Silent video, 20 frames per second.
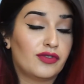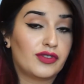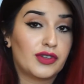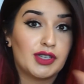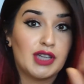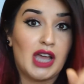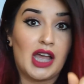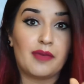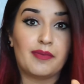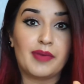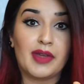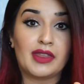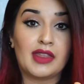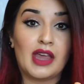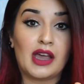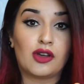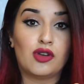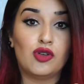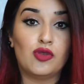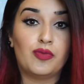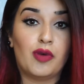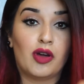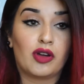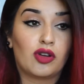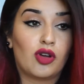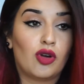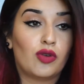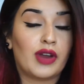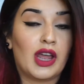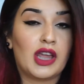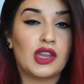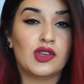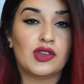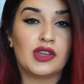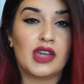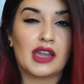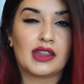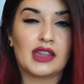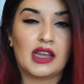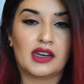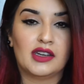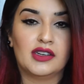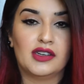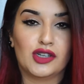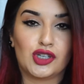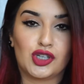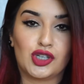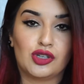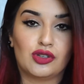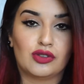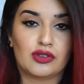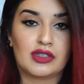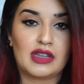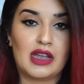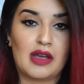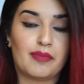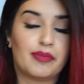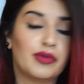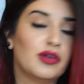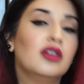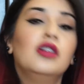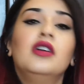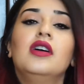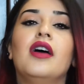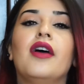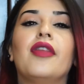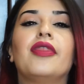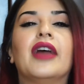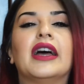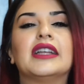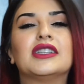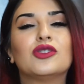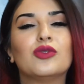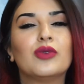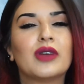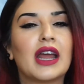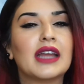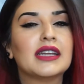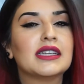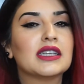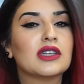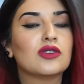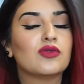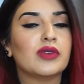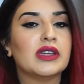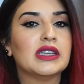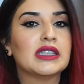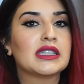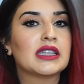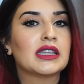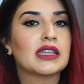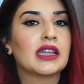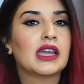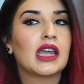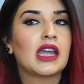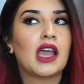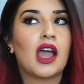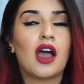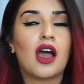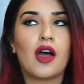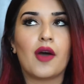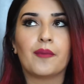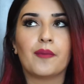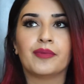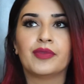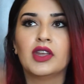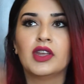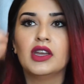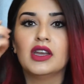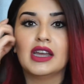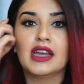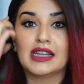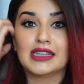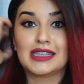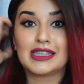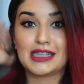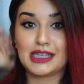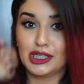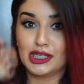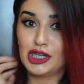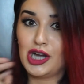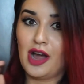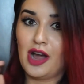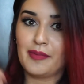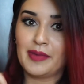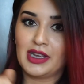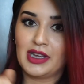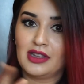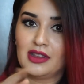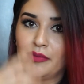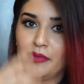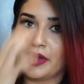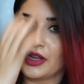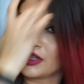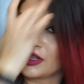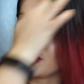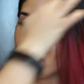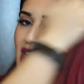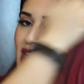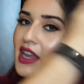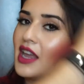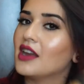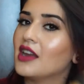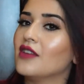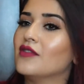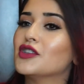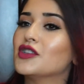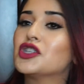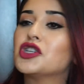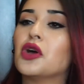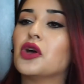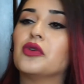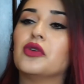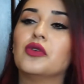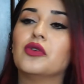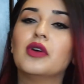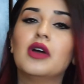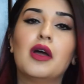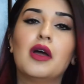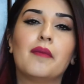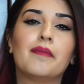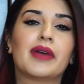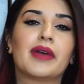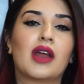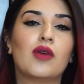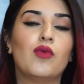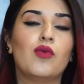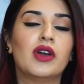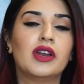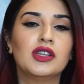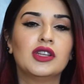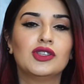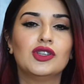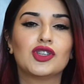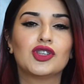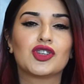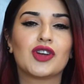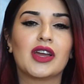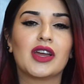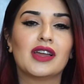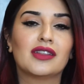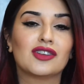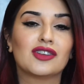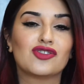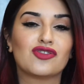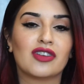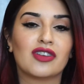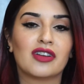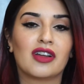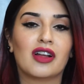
type in that coupon code, and you get that additional sample. That's what I did recently. It's still coming in the mail, so I can't even show you, but I wanted to try out the Drunk